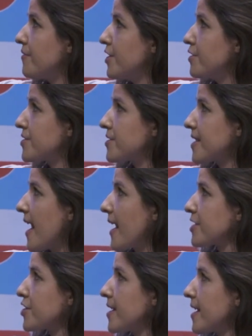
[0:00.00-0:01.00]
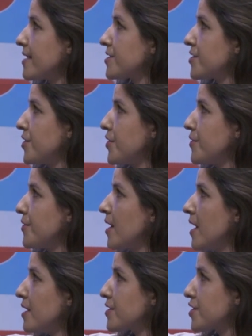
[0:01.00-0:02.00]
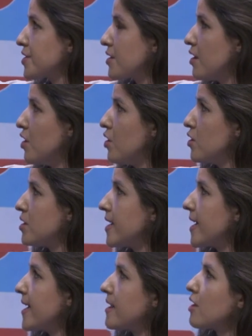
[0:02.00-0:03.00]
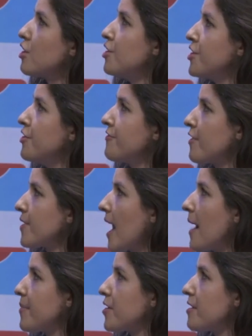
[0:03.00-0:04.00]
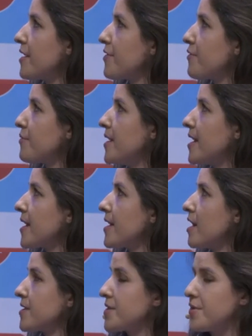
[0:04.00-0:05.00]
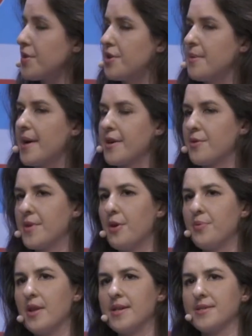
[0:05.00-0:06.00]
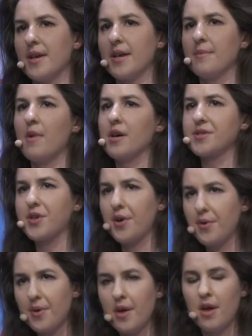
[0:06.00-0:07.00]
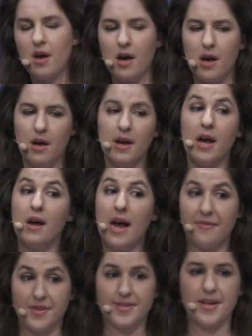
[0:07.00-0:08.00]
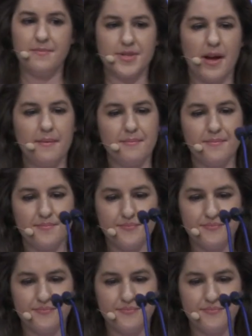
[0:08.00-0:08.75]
users actually get to slowly learn new vocabulary through reading and also learn about a real place like in Moscow at the same time.